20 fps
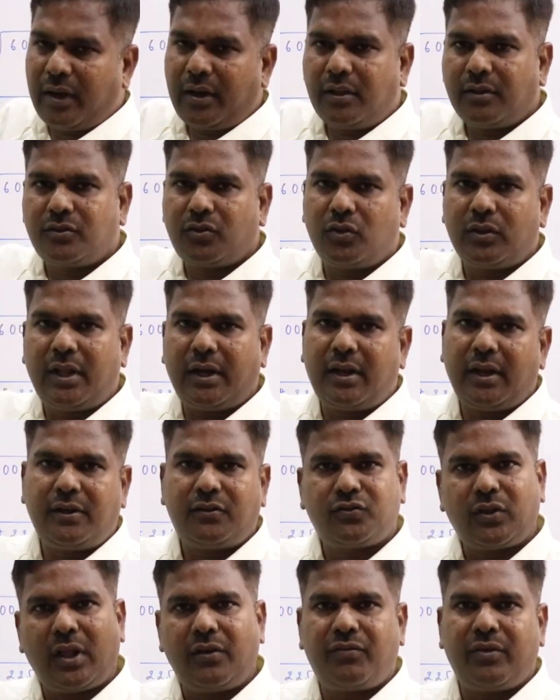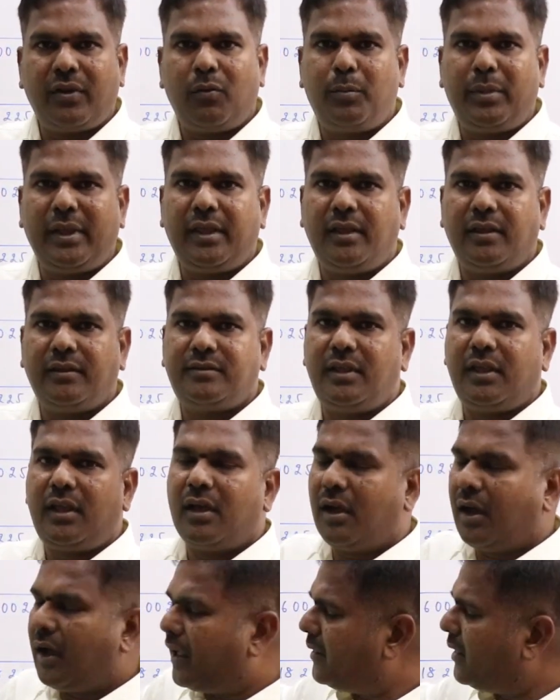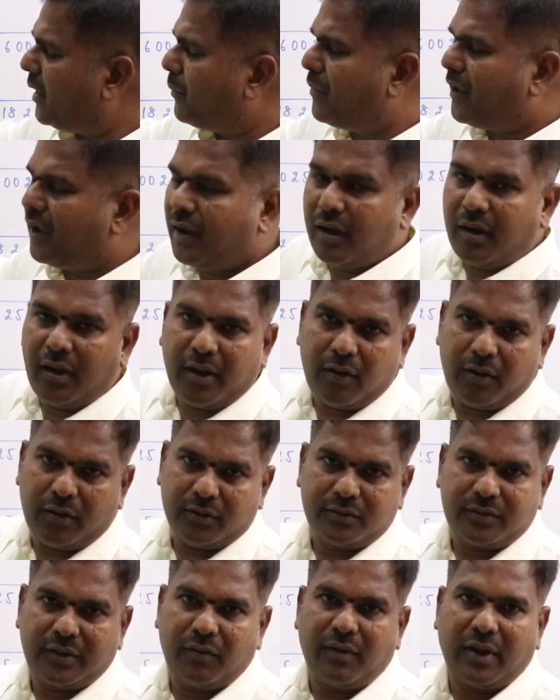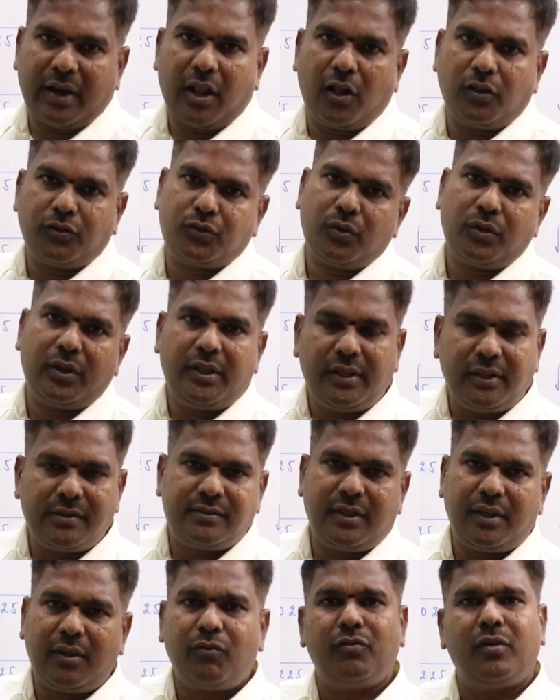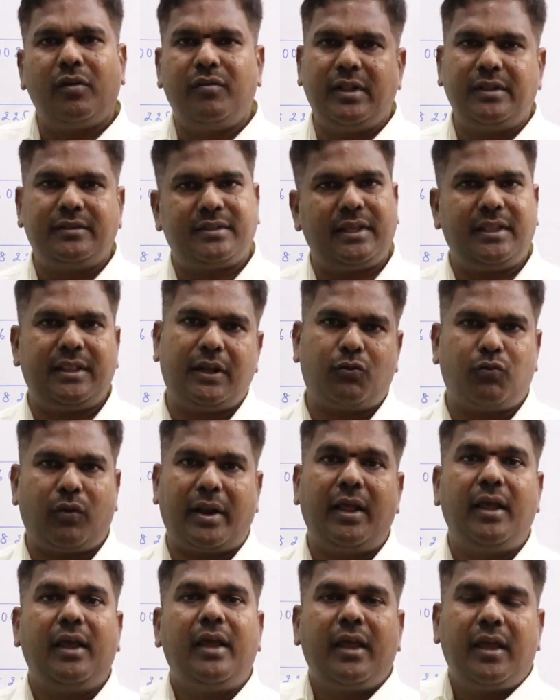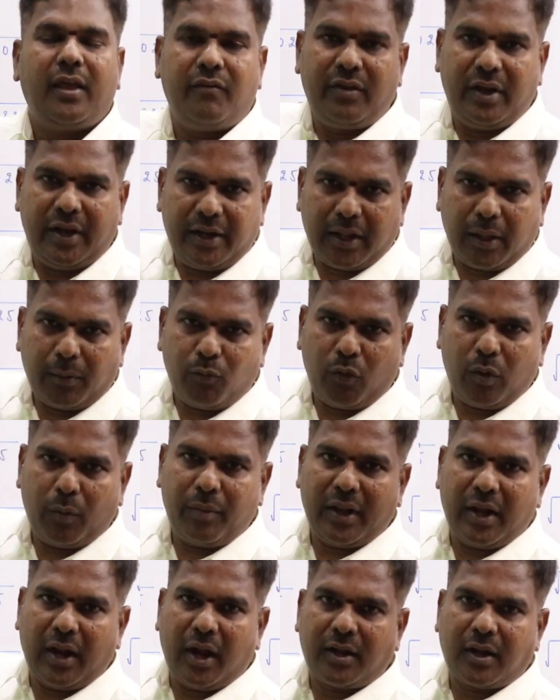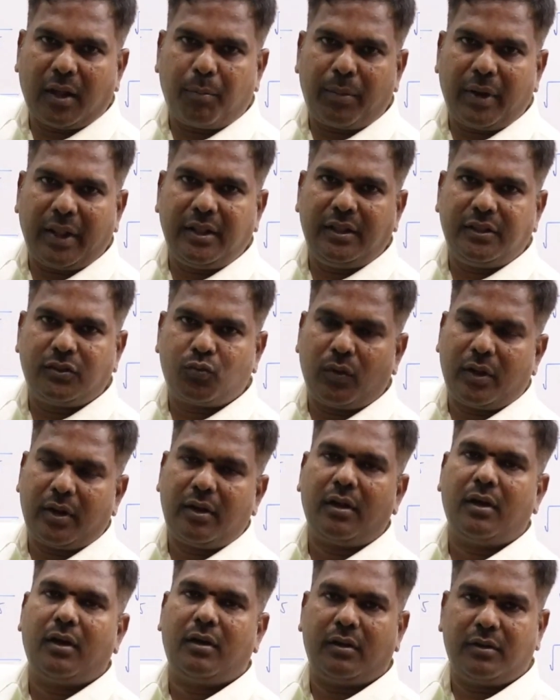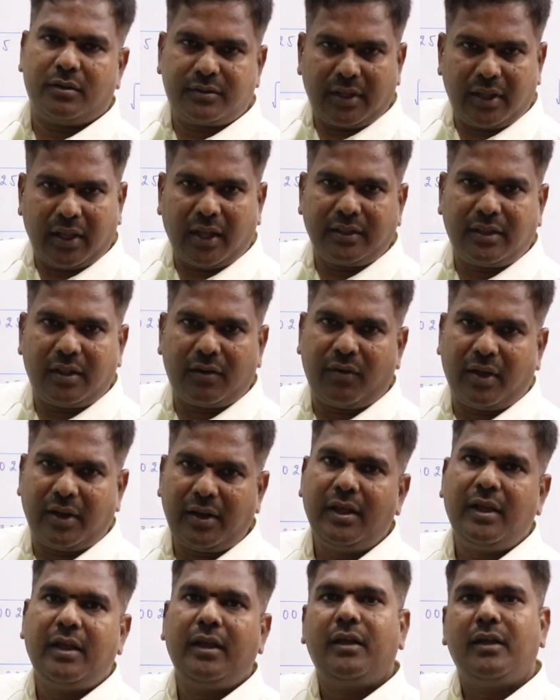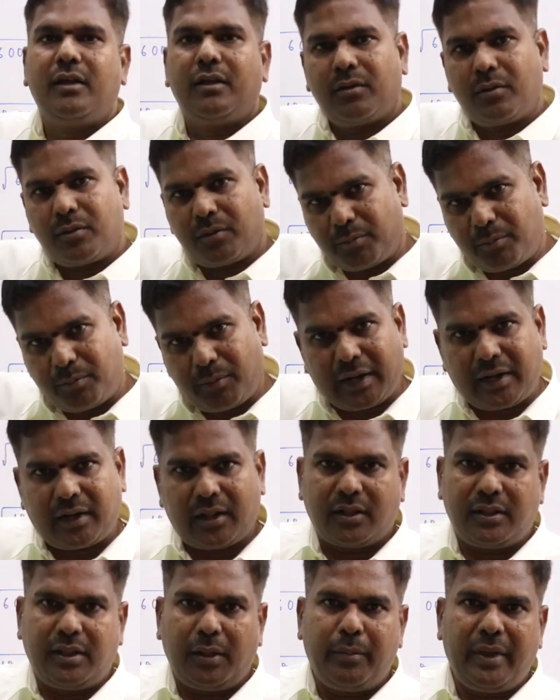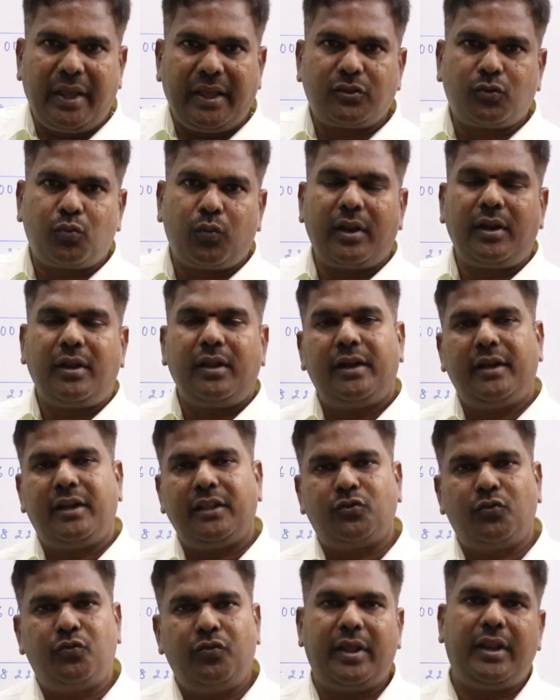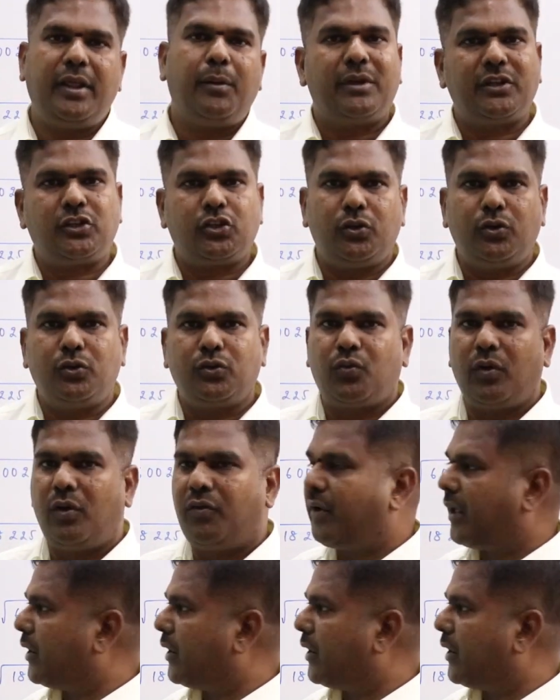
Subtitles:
one, so that itself will be easy. Other say one also easy. We will see that one. Every time we may not apply this one, say other one. But the base one, it is very much useful